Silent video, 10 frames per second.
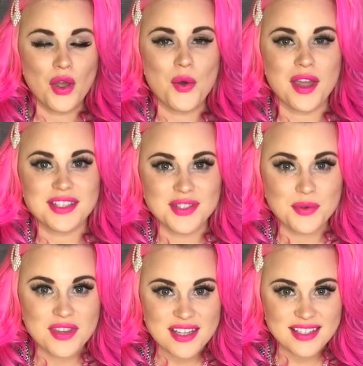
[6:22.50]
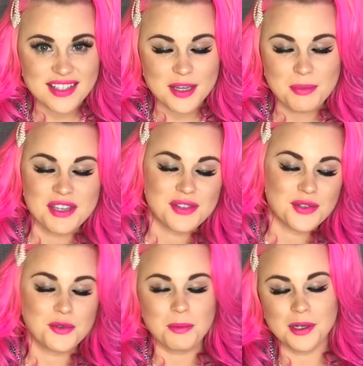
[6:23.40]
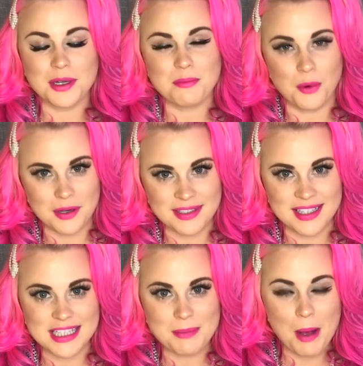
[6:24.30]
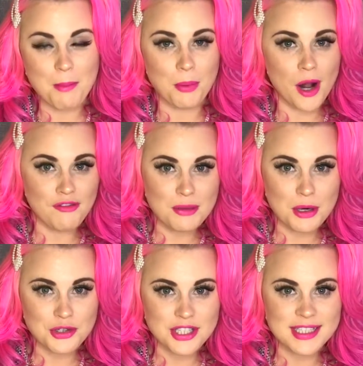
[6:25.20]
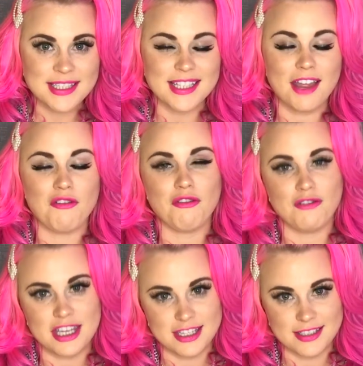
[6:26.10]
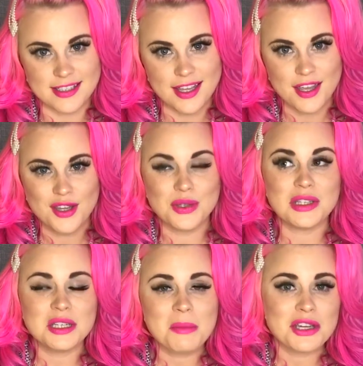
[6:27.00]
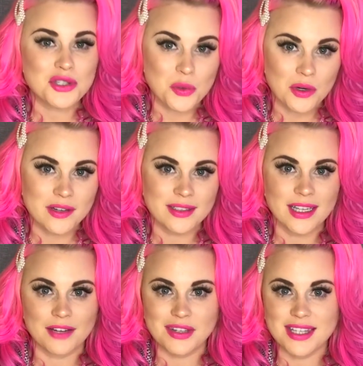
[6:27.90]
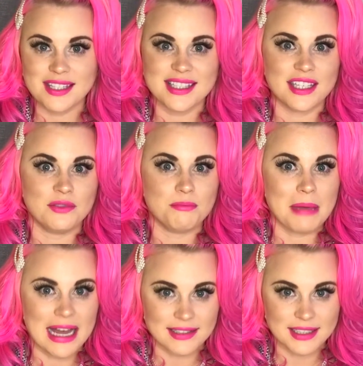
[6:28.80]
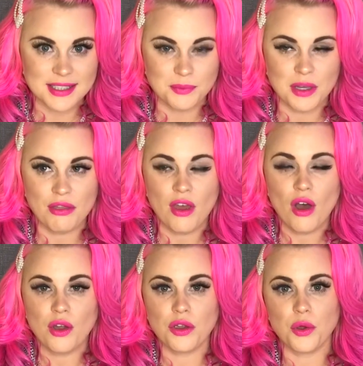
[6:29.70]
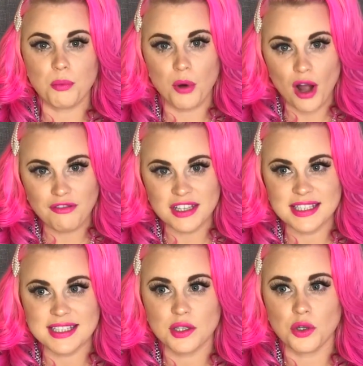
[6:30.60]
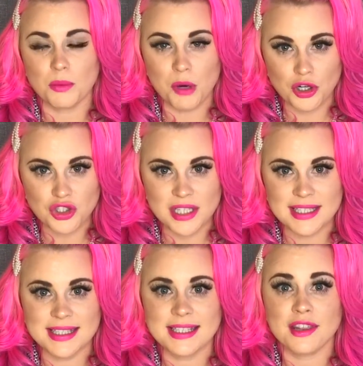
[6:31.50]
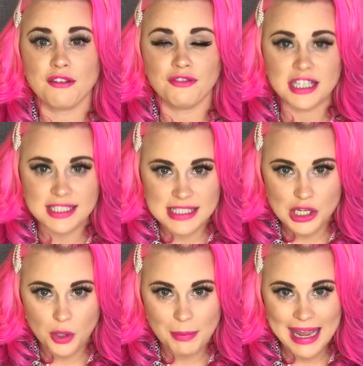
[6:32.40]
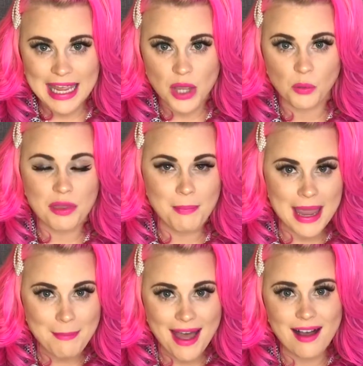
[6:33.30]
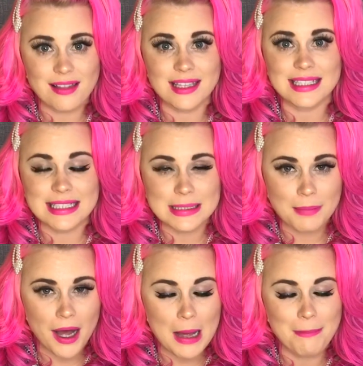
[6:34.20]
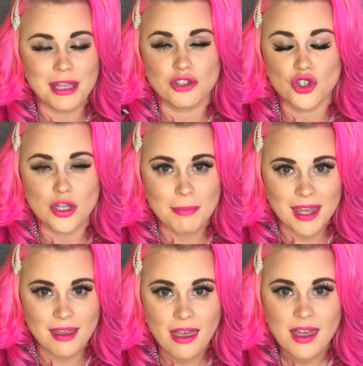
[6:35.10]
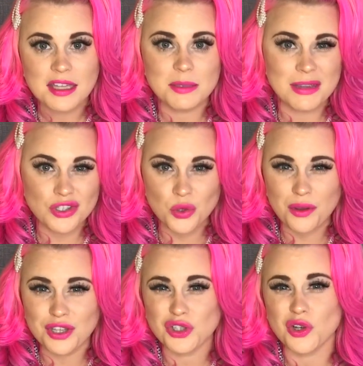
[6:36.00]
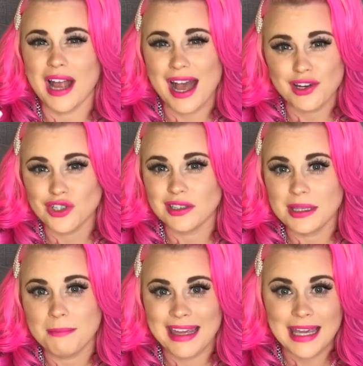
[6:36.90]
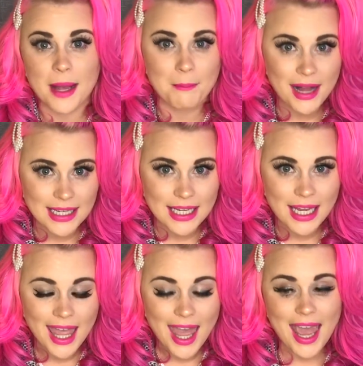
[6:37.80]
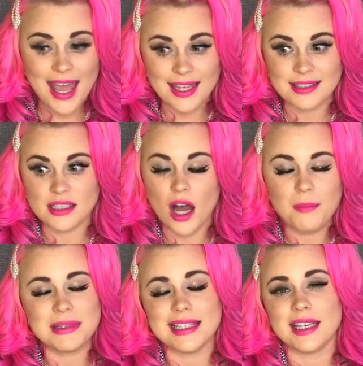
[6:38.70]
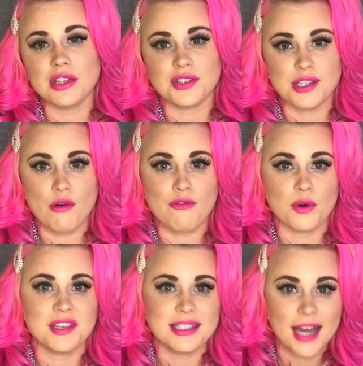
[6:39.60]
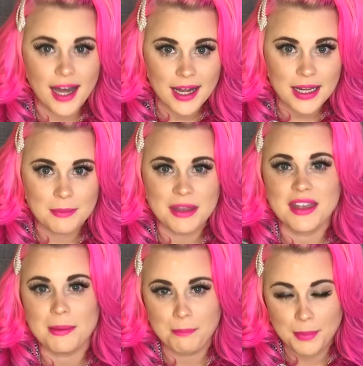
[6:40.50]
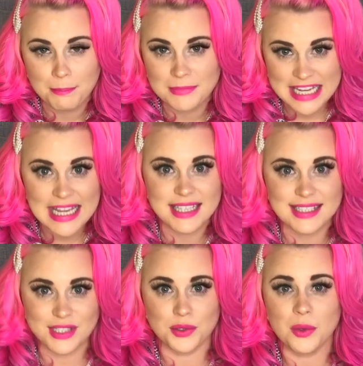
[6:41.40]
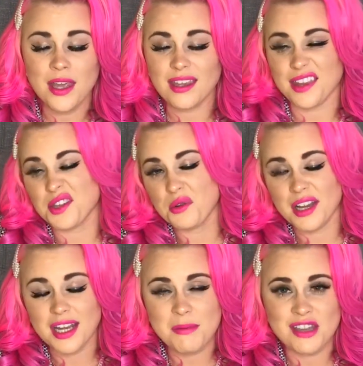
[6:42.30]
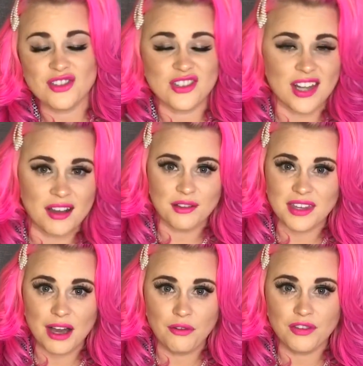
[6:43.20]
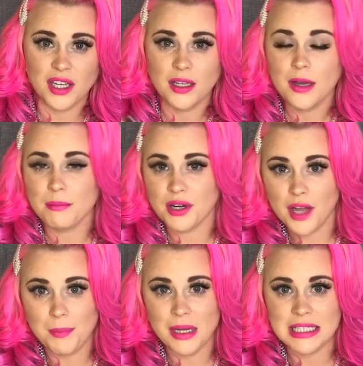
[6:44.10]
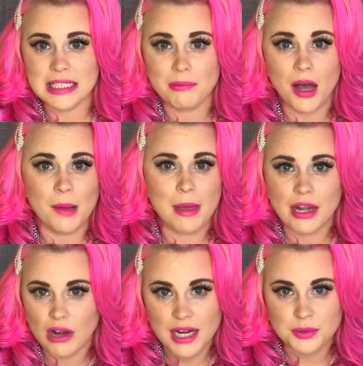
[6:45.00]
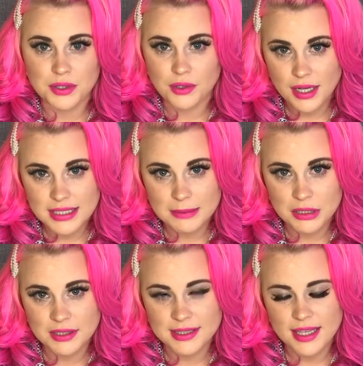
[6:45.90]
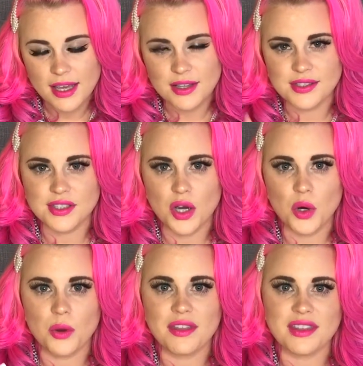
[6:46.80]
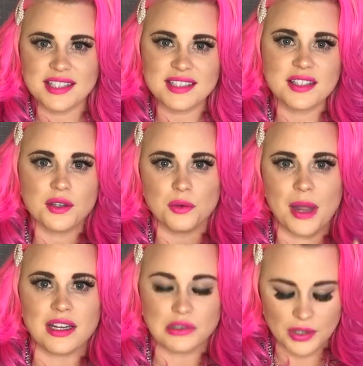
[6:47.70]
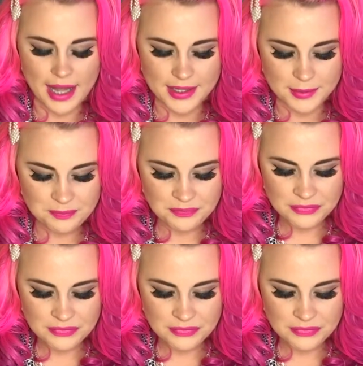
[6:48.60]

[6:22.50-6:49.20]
Okay, so this tip is super important. It's about profit margins and fees. You need to make sure that everything's in balance with your profits, your margins, the fees that you're paying with PayPal and Depop and shipping to make sure that you're actually making money and compensating yourself for the time that it takes to get the great image, style the outfit, put it up on Depop, interact with your customers. So this is a good way to look at it.